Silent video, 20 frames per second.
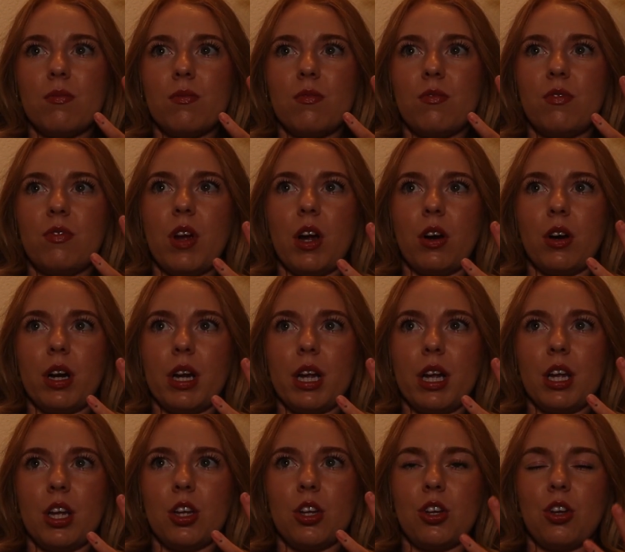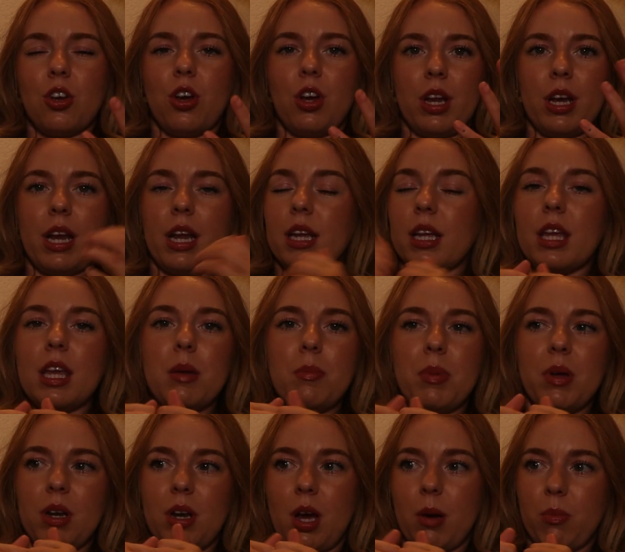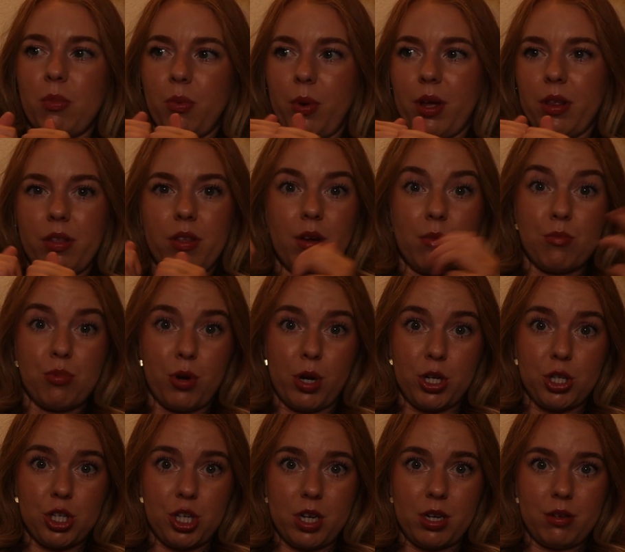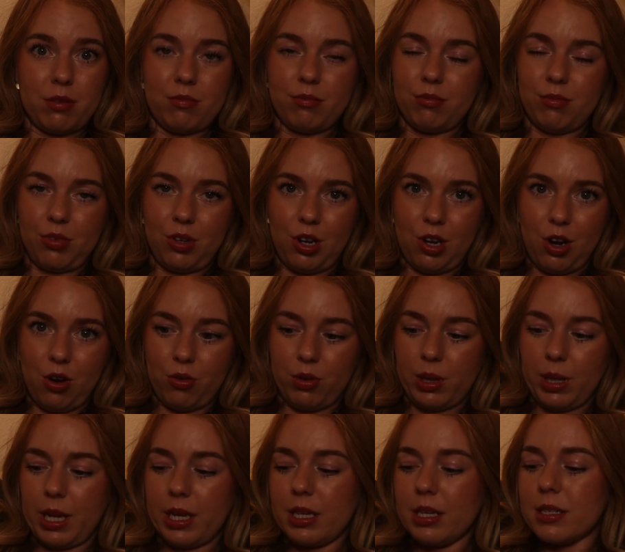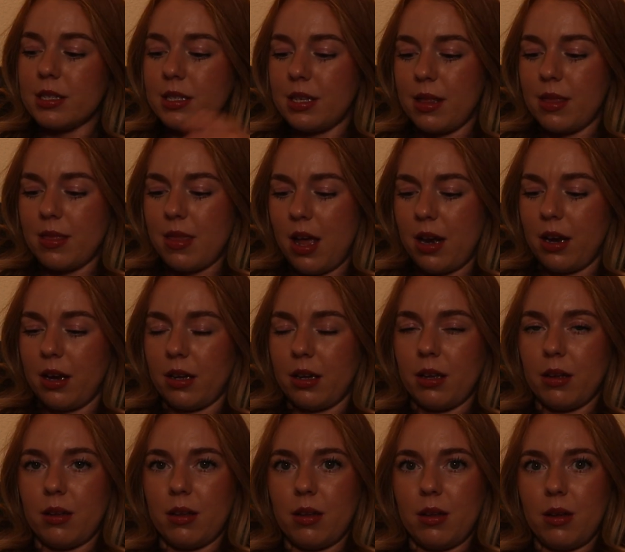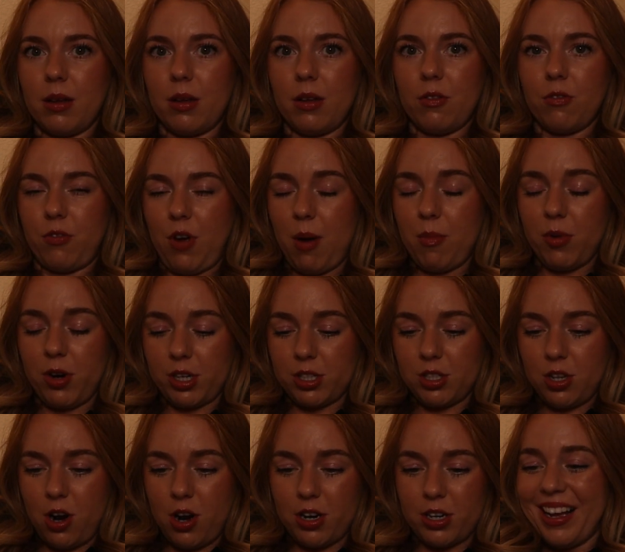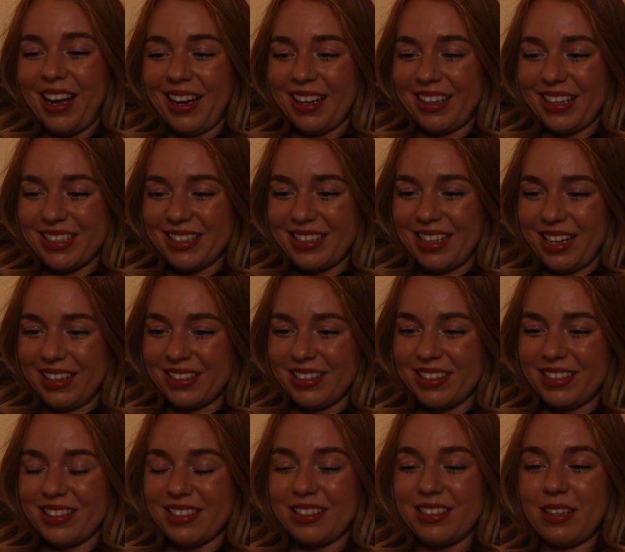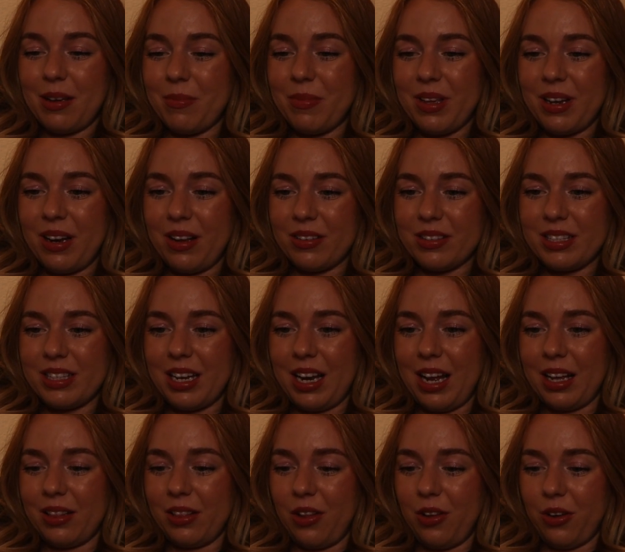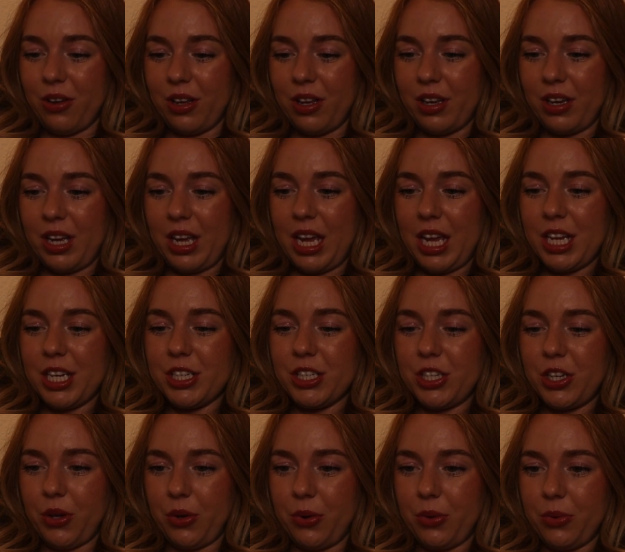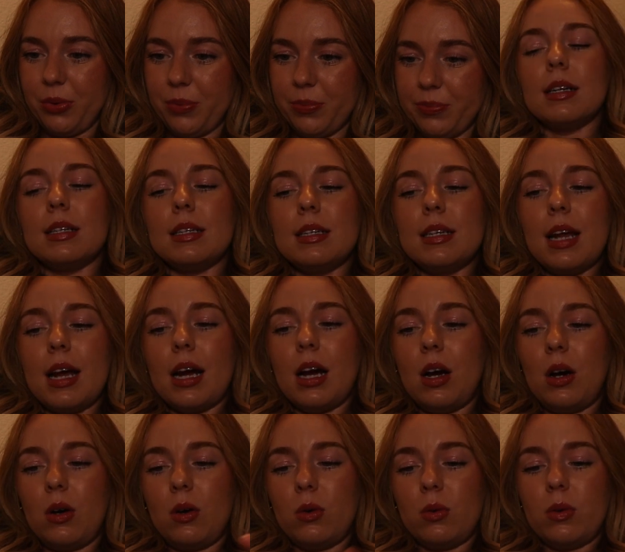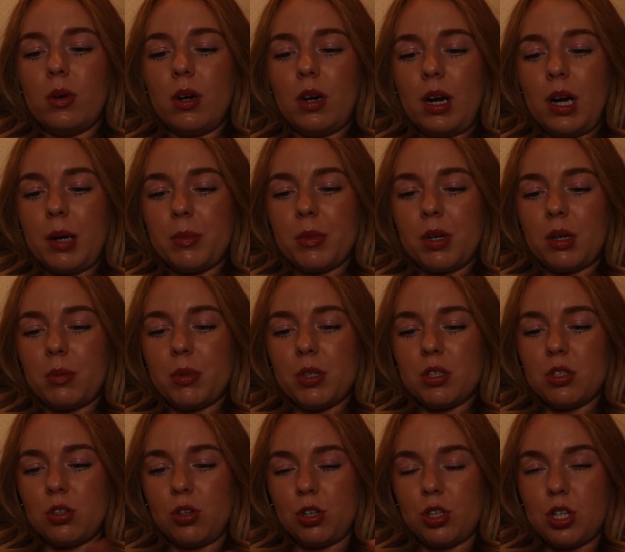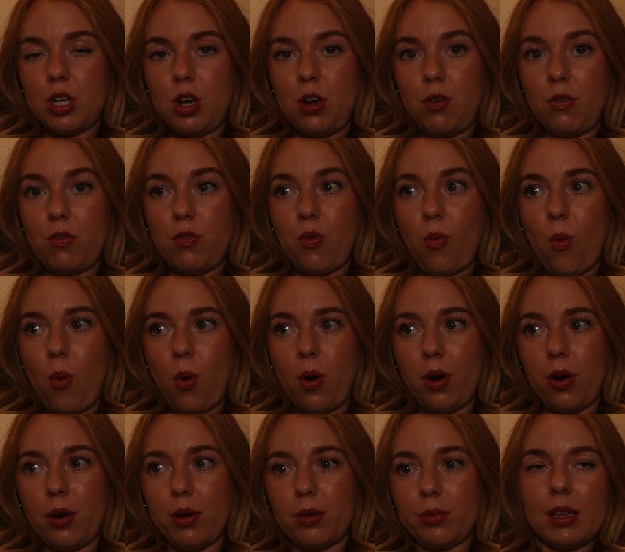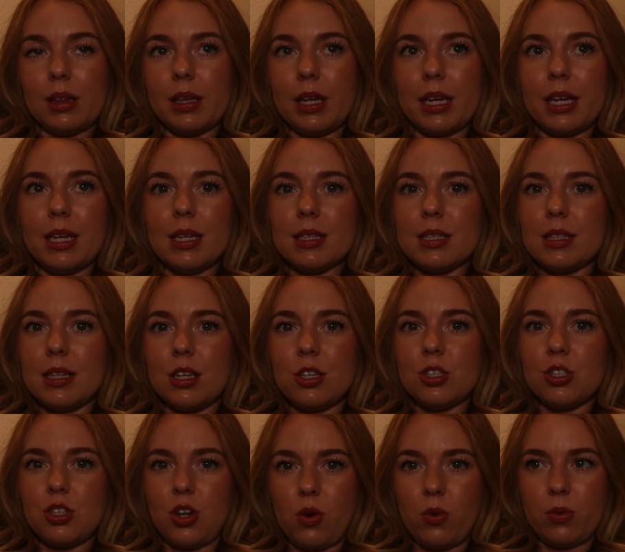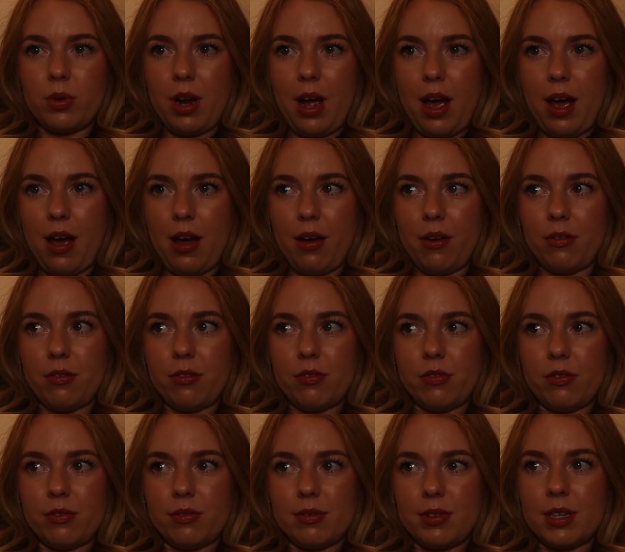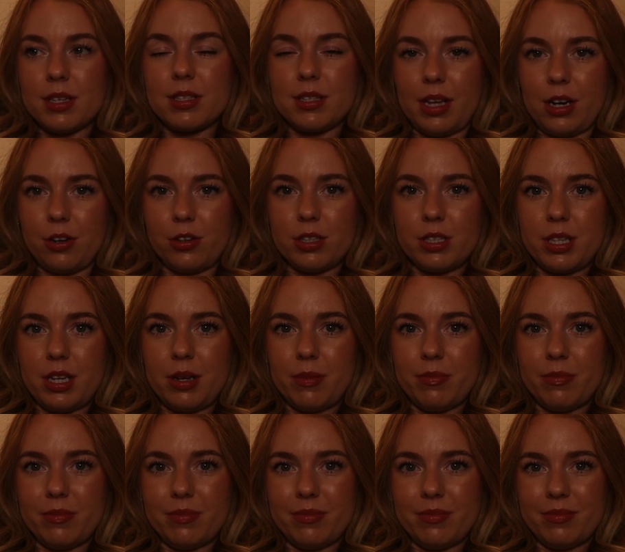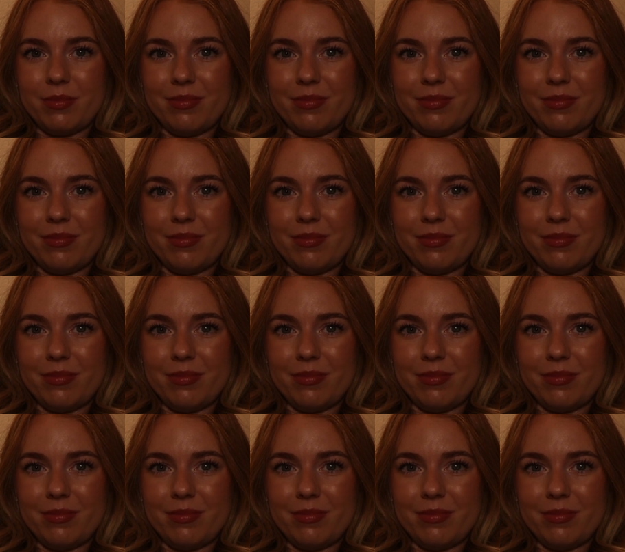very good at keeping up with abrasion, like synthetic fabrics are. I guess that's something else that I look into. Now I'm going to be searching for leggings that don't have a center seam